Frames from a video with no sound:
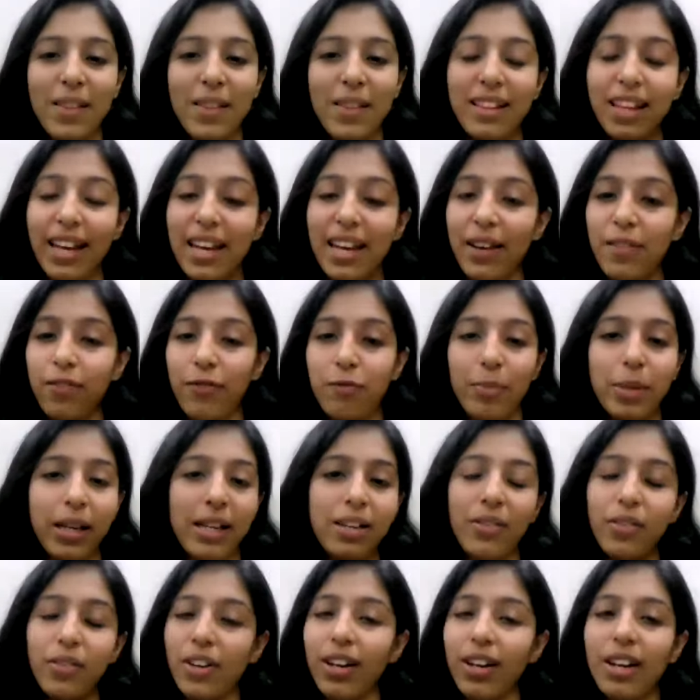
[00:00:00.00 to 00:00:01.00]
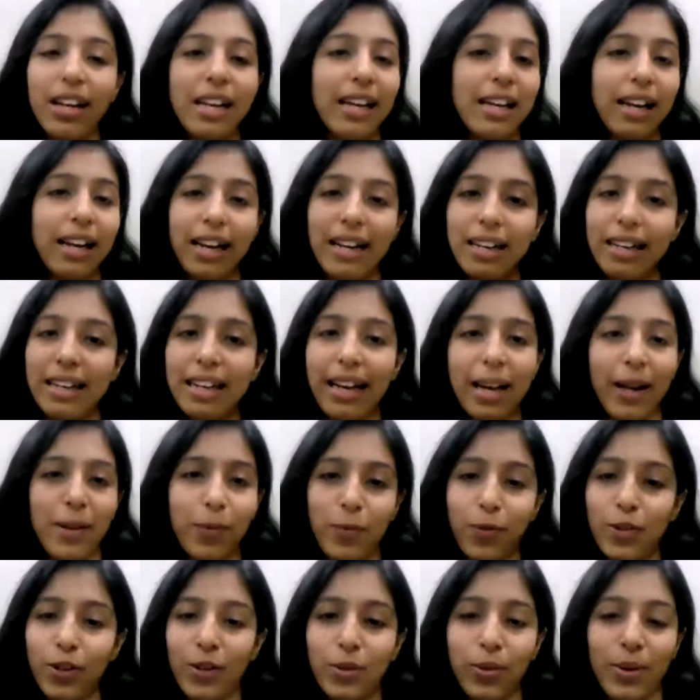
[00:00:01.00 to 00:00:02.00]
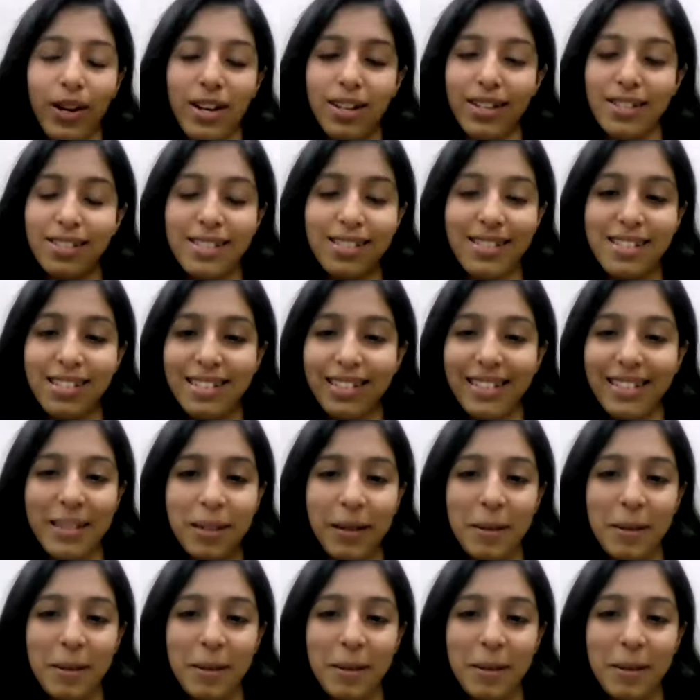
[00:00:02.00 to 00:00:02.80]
they have been really greatly helpful to us.